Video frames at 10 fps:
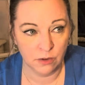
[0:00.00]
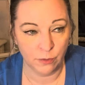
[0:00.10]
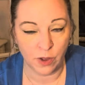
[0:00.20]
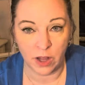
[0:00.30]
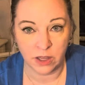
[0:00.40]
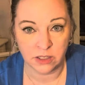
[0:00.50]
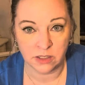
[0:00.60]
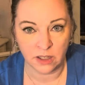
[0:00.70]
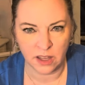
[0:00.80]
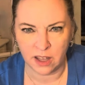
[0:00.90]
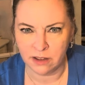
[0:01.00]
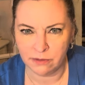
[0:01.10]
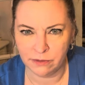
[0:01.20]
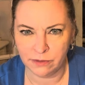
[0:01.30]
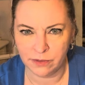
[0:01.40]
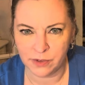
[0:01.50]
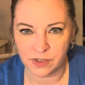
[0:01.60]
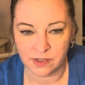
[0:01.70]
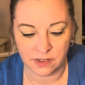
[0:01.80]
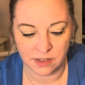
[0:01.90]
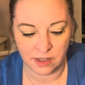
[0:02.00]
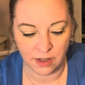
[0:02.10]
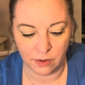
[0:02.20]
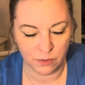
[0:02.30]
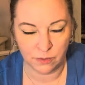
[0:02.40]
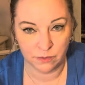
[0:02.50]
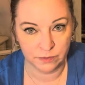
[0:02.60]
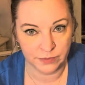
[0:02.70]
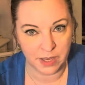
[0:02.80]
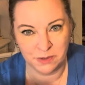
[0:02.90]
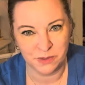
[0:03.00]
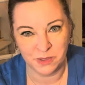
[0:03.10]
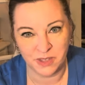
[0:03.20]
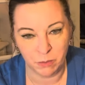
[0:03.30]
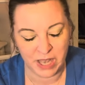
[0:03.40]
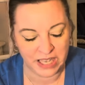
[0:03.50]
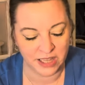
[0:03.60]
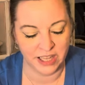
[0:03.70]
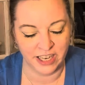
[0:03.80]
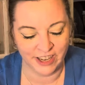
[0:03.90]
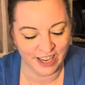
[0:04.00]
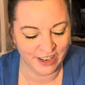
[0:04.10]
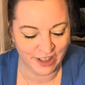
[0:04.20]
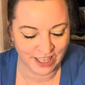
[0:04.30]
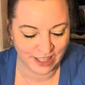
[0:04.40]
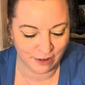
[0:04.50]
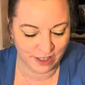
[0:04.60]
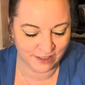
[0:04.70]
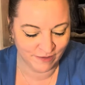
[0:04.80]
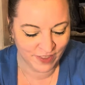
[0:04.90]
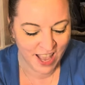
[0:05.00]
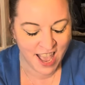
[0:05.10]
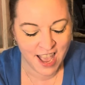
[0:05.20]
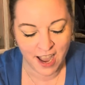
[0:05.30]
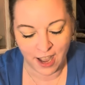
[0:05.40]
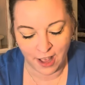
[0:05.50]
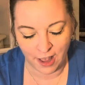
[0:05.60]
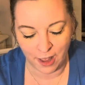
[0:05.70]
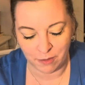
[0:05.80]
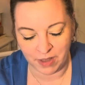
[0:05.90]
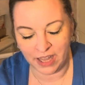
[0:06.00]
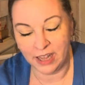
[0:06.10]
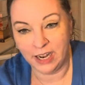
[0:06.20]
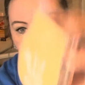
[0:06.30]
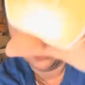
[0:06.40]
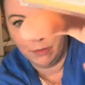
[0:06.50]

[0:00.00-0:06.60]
Fall into Love is the other. That one smells like pine cleaner. I don't like that one. Um, and then I got a